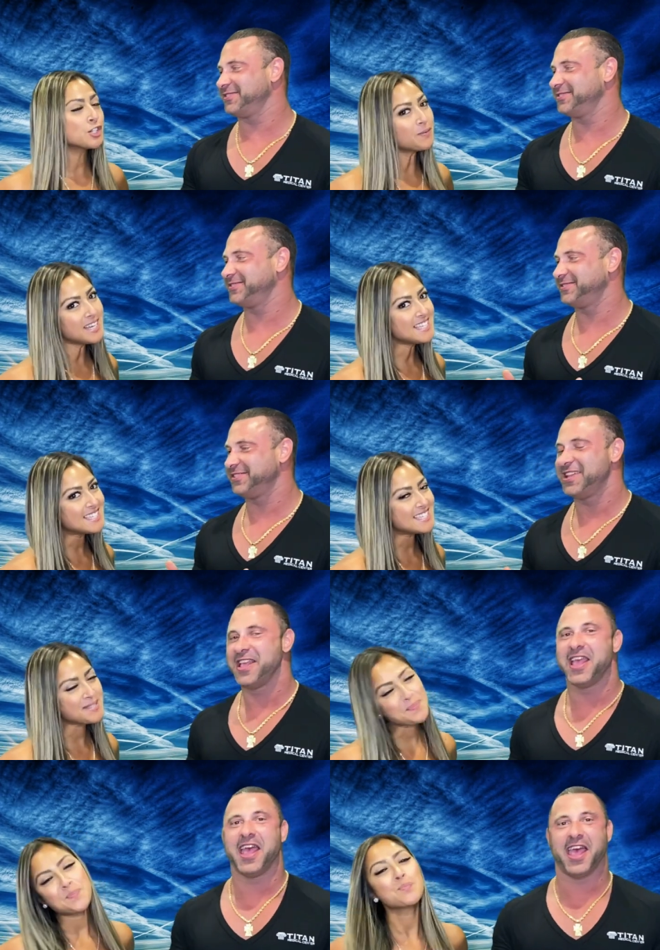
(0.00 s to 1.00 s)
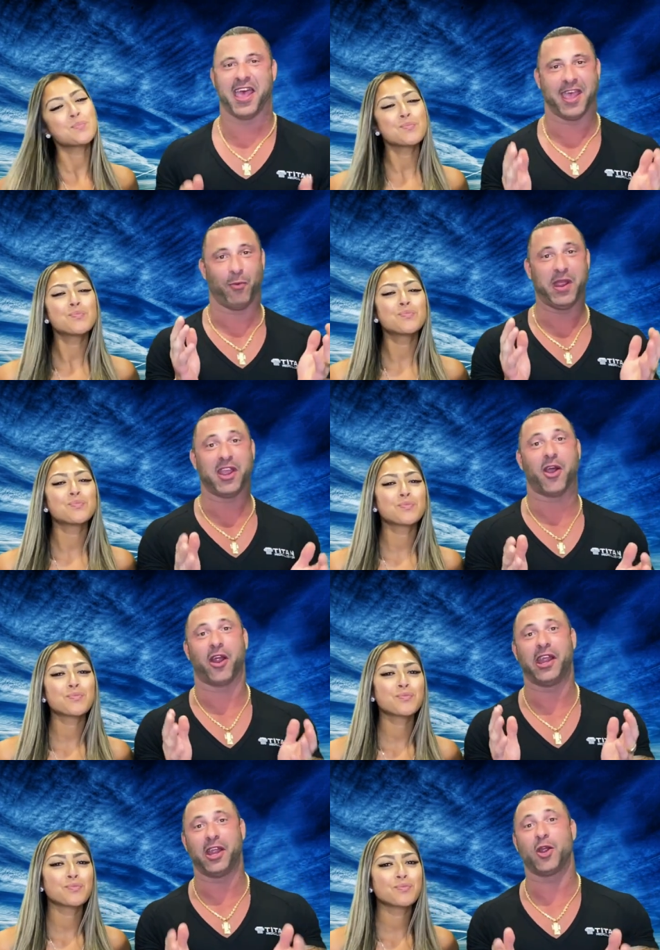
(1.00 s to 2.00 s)
Speaker 1: Charisse.
Speaker 2: And we are
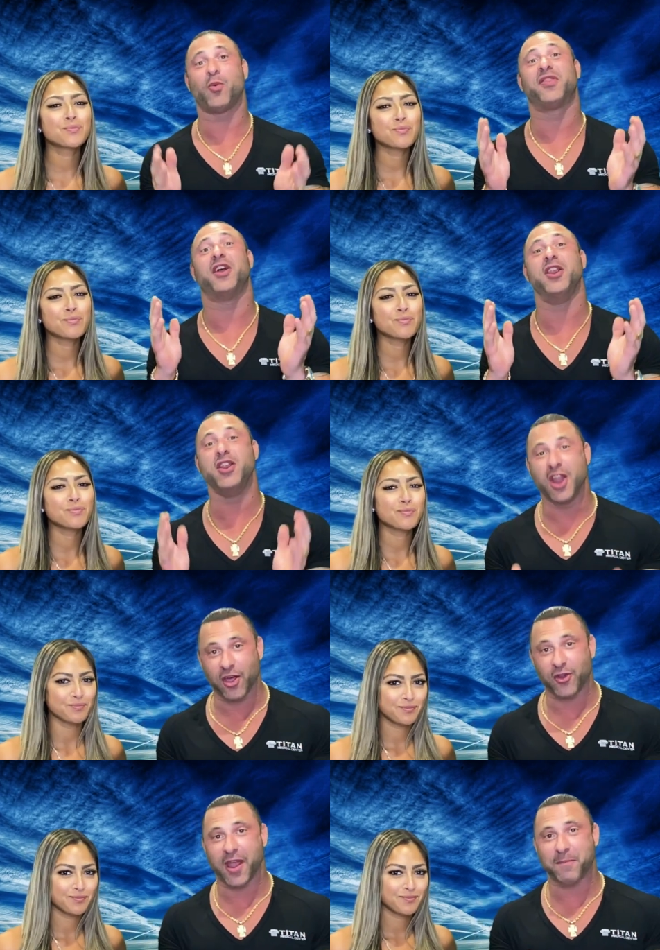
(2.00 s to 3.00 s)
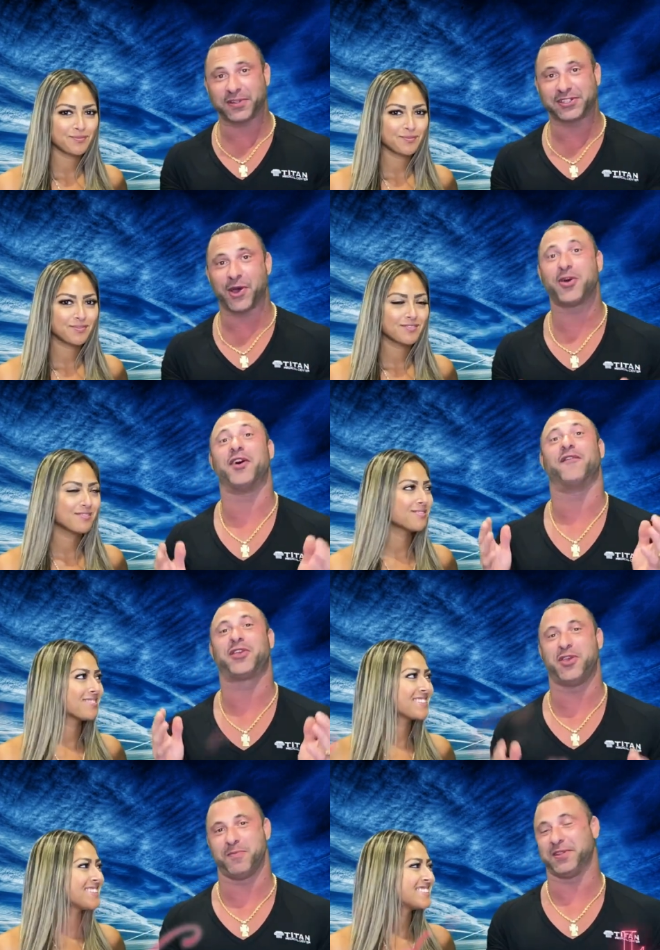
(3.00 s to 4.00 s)
here with another episode of
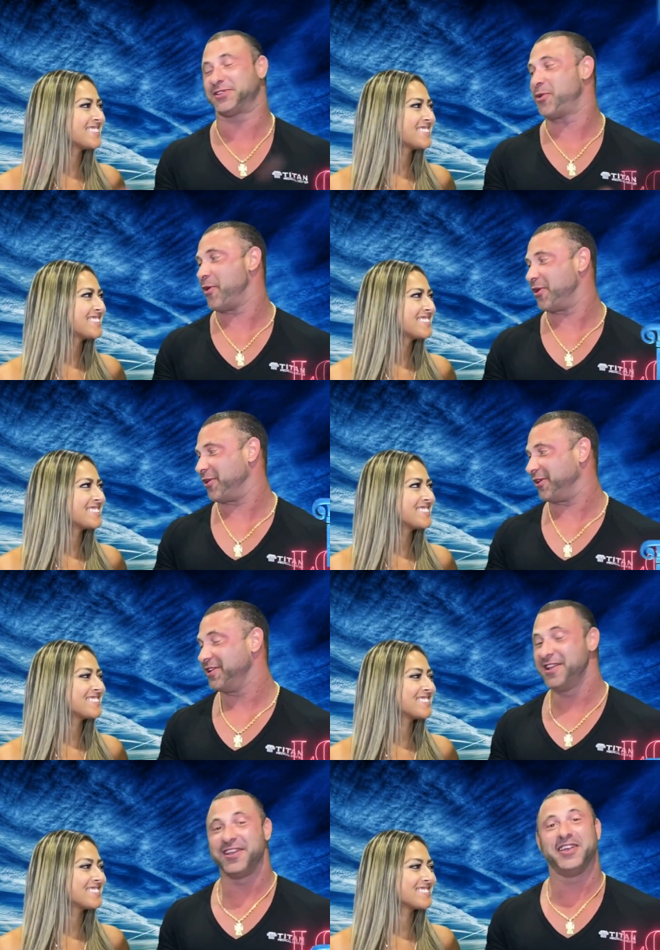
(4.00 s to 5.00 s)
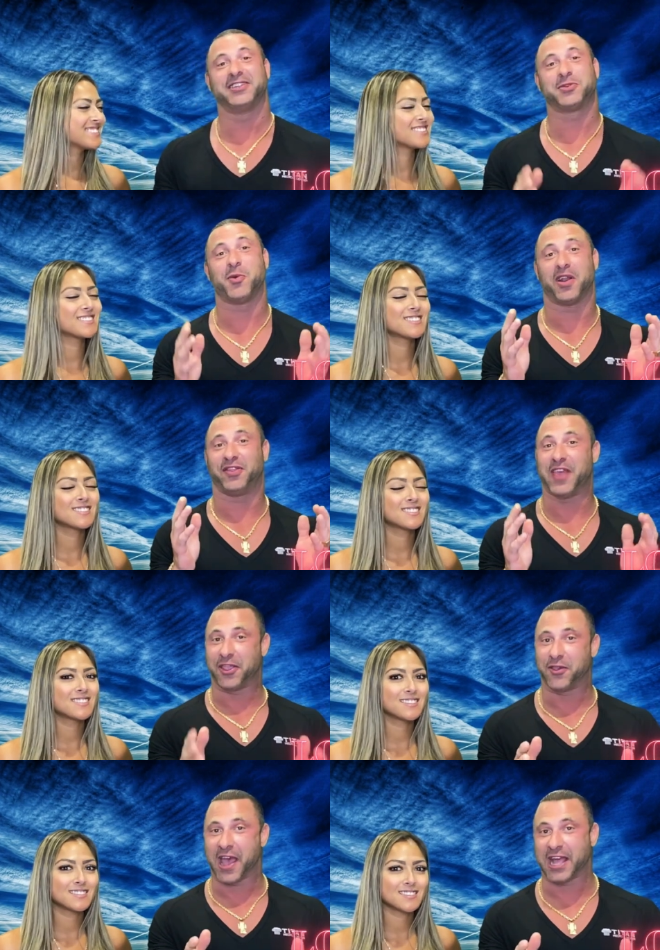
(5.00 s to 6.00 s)
Cupid's Corner. So we want to thank
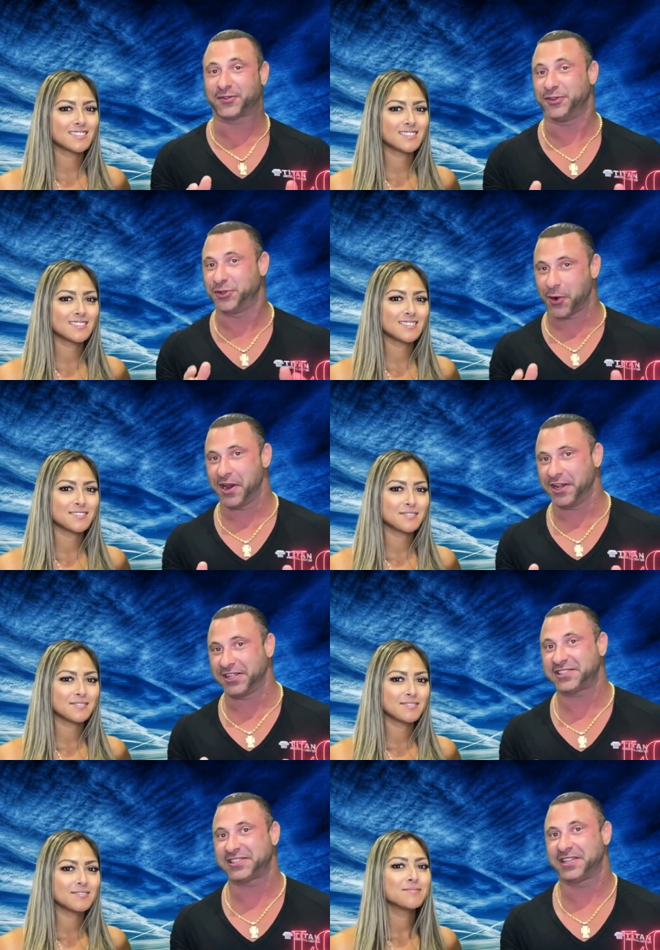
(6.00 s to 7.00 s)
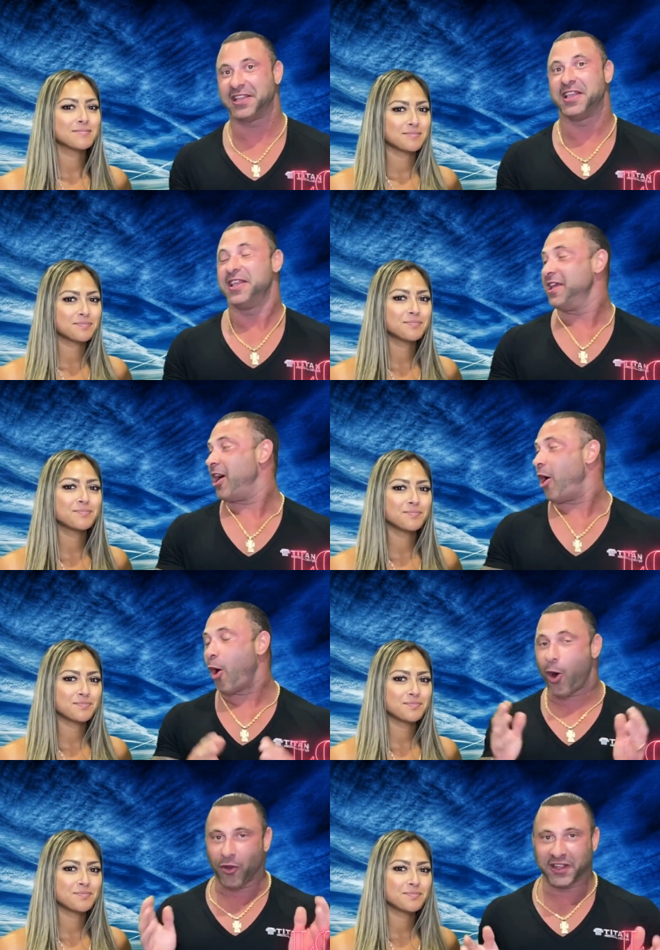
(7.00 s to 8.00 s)
you guys for joining us
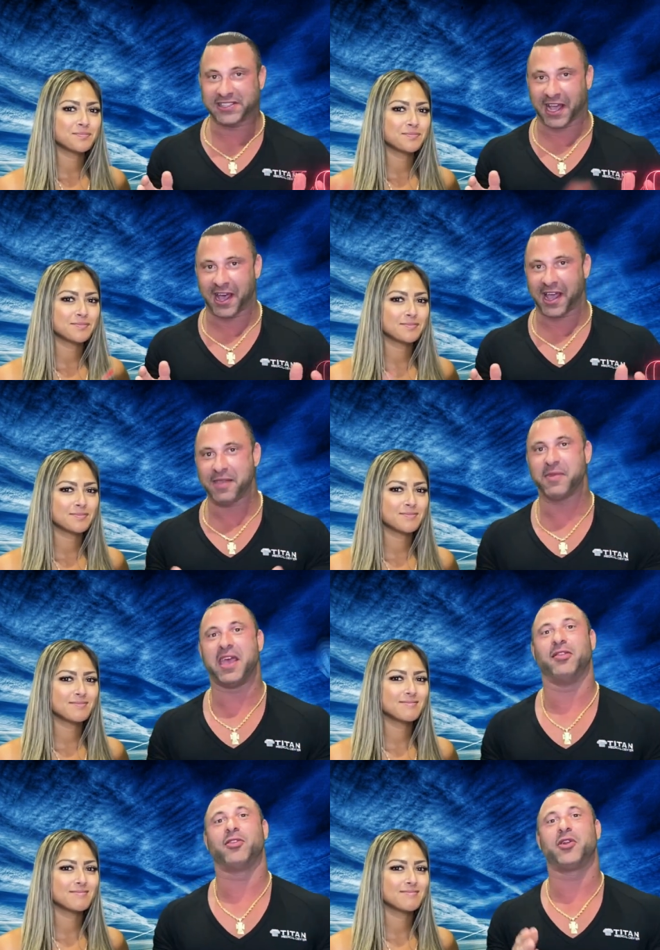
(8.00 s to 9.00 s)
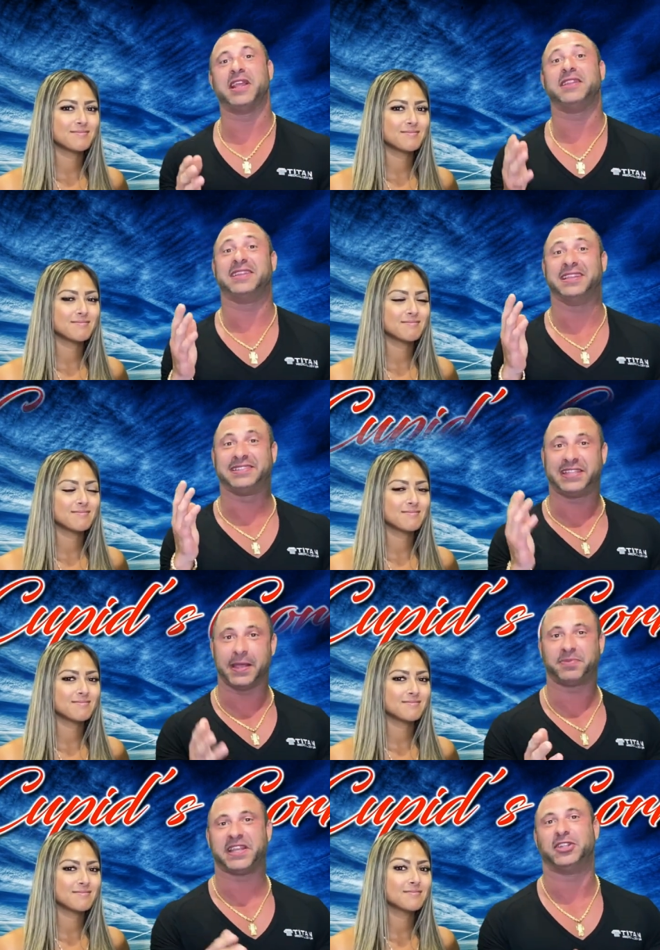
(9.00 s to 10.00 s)
all the time and learning these
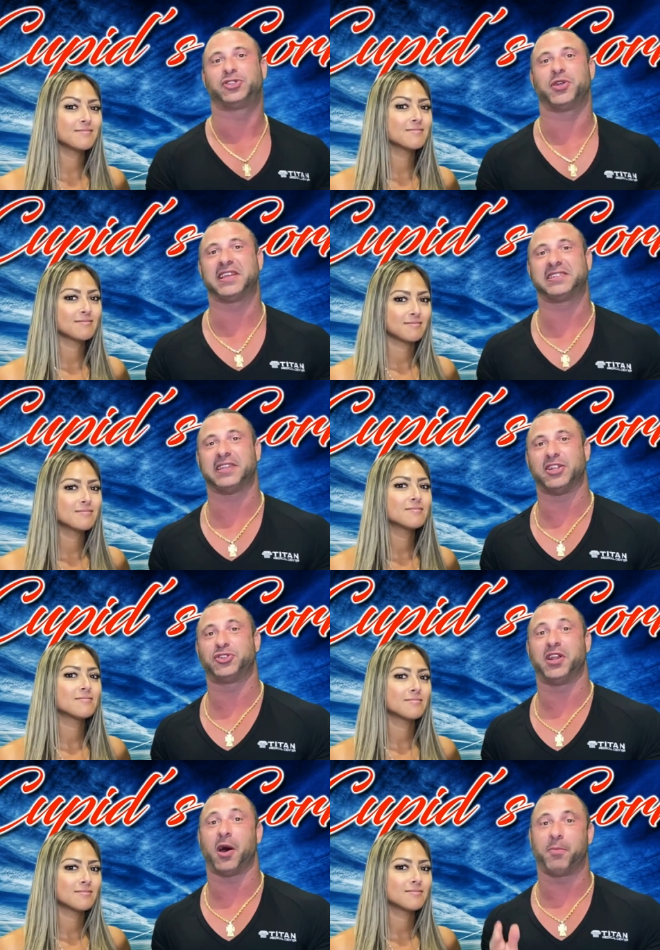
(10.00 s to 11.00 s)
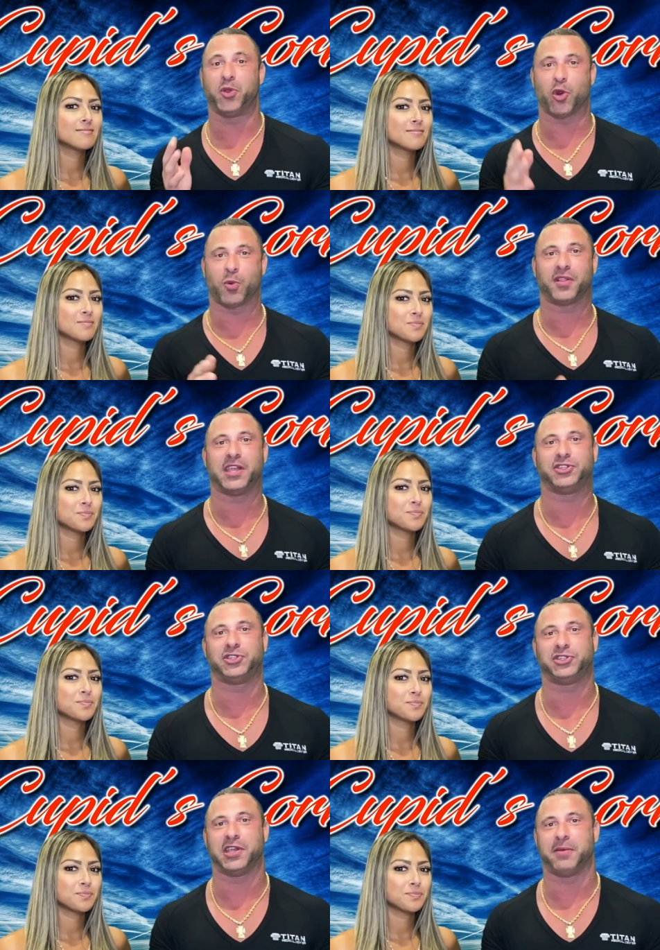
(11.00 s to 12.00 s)
tips and tricks that should help your
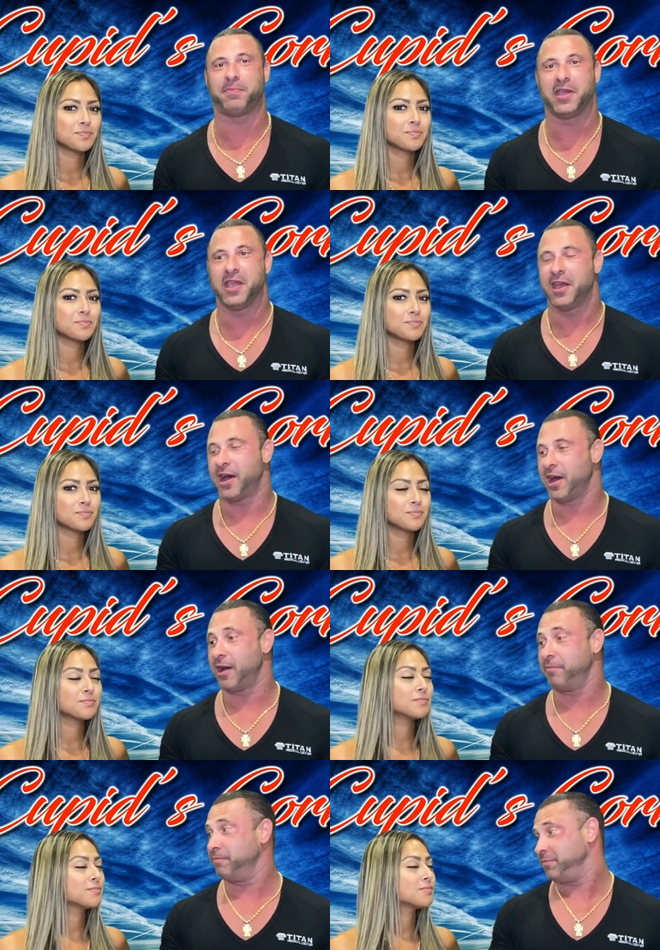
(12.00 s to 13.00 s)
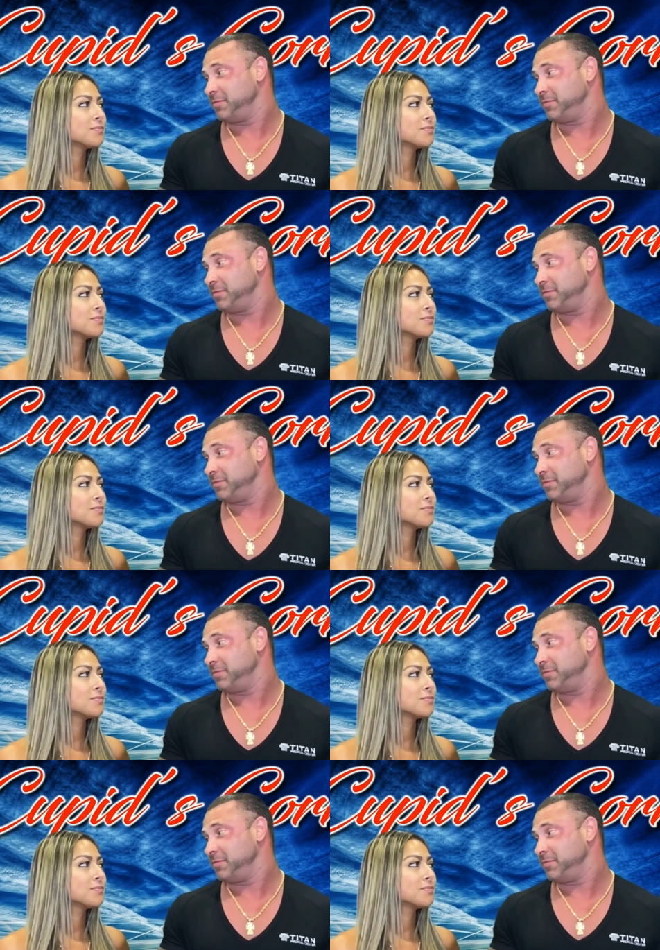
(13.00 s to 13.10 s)
relationship. Uh,